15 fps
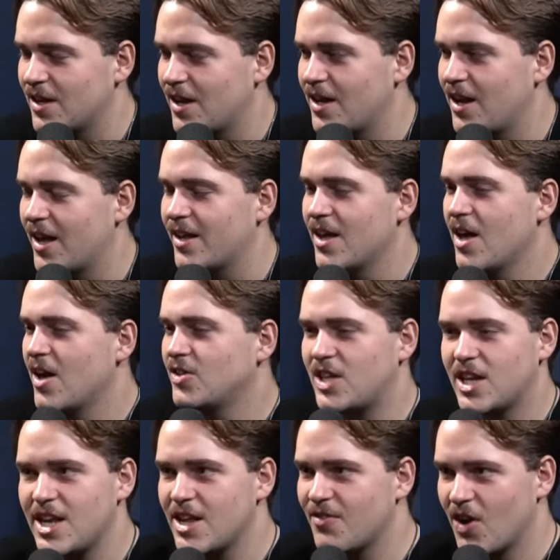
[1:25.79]
I like
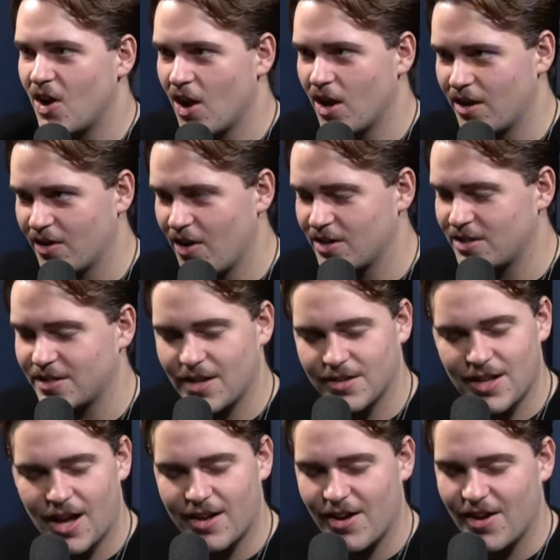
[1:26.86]
didn't even look across because I
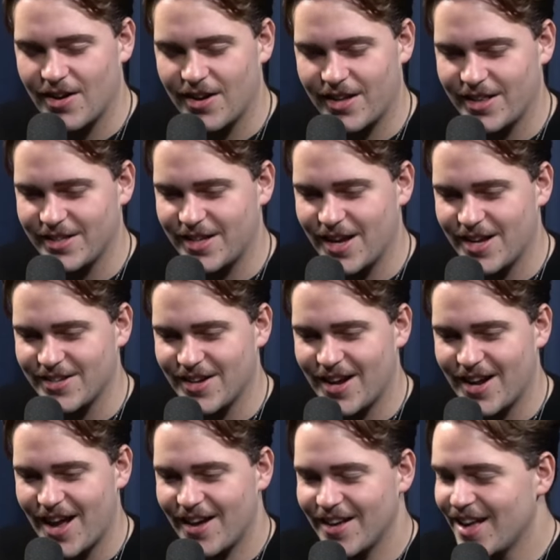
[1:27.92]
was like, I can't look at these guys
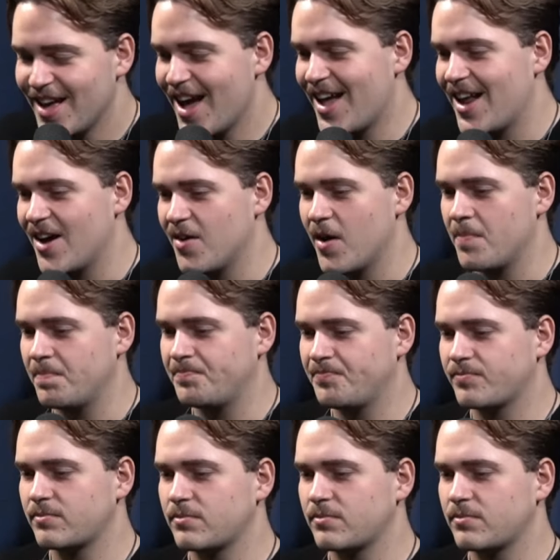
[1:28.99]
right now. Yeah, and I went